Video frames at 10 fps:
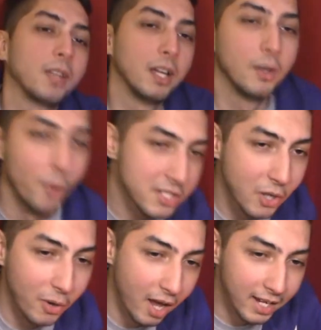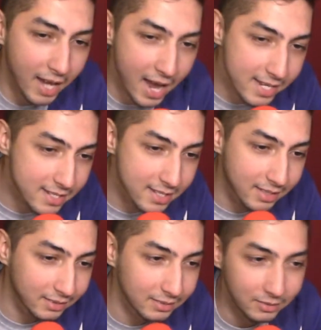What's going on,
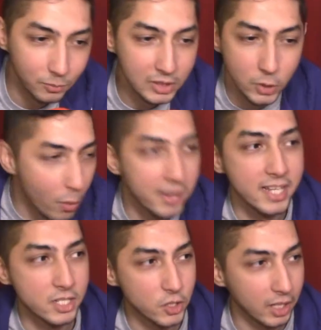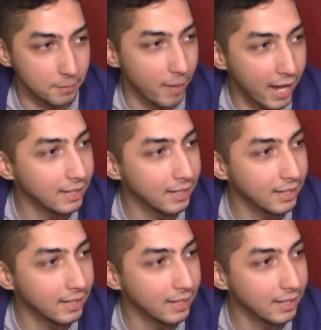guys? We're doing this shit, man.